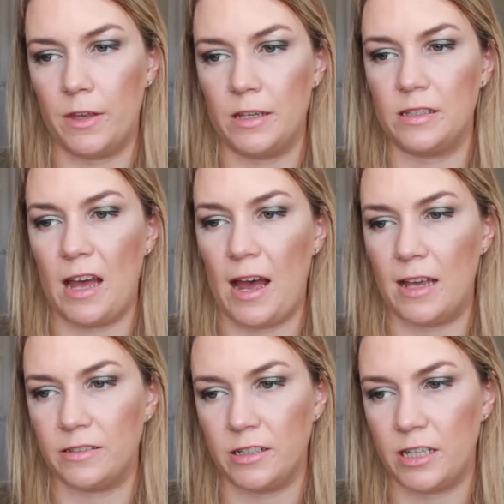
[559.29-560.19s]
This
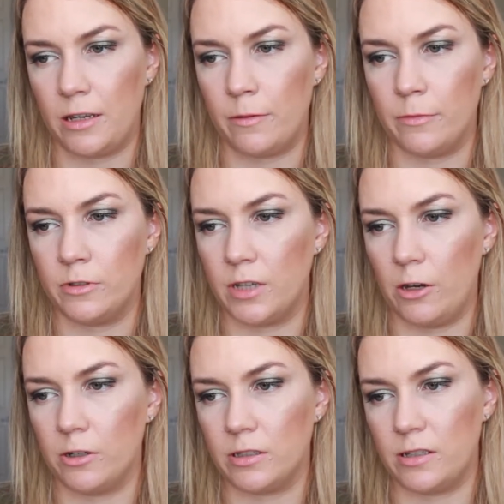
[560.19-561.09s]
has titanium
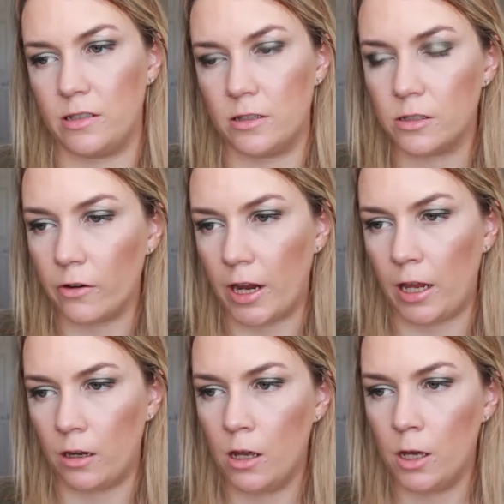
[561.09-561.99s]
dioxide
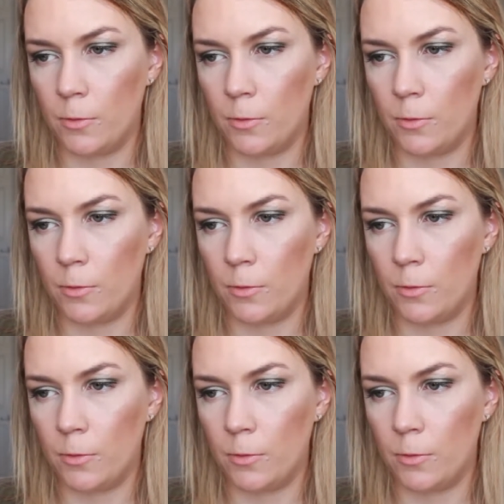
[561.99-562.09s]
sunscreen,